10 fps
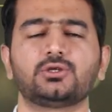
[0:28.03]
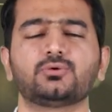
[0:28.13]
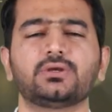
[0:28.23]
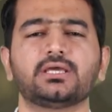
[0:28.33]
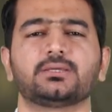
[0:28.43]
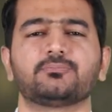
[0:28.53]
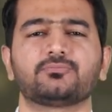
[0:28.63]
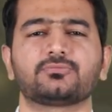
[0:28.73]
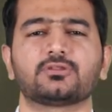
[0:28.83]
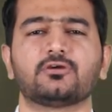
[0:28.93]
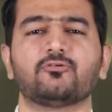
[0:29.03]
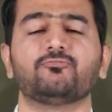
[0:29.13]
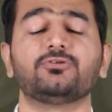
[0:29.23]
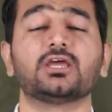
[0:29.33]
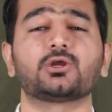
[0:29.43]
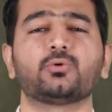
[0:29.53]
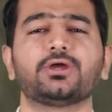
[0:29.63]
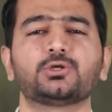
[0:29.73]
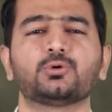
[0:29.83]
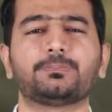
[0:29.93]
Today, we are
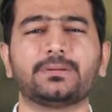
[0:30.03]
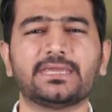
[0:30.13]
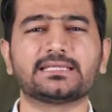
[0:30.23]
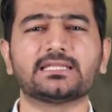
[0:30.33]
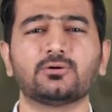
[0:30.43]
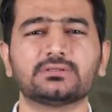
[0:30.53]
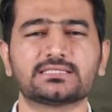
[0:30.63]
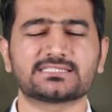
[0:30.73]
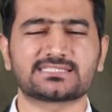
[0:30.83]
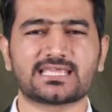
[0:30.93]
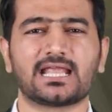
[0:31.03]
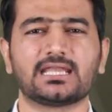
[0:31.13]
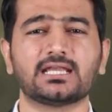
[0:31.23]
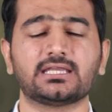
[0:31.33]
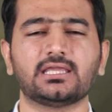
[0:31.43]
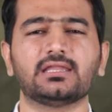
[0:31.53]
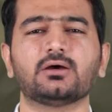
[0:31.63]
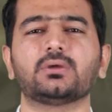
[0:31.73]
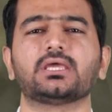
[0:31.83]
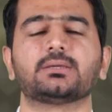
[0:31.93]
going to break down this standard in
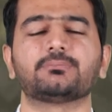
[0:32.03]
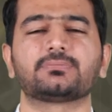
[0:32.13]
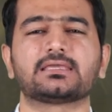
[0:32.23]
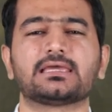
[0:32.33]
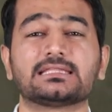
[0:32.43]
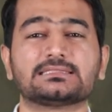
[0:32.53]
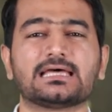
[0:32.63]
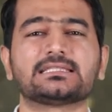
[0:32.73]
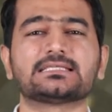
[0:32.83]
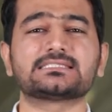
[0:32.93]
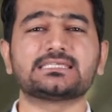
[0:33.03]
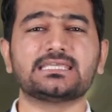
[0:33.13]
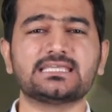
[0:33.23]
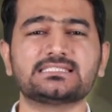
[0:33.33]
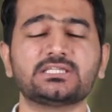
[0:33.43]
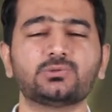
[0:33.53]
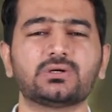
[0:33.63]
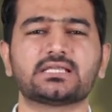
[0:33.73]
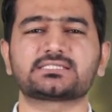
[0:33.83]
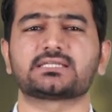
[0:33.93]
a way that is easy to
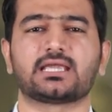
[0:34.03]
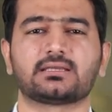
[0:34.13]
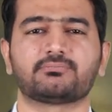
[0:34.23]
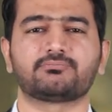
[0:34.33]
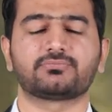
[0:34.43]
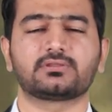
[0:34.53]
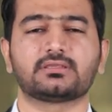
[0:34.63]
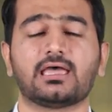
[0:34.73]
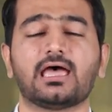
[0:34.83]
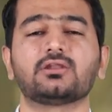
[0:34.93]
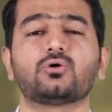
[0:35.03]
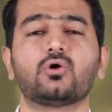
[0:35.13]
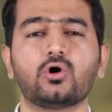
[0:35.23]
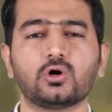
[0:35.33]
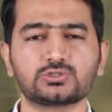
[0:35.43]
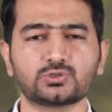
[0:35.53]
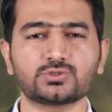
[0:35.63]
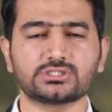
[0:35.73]
understand and also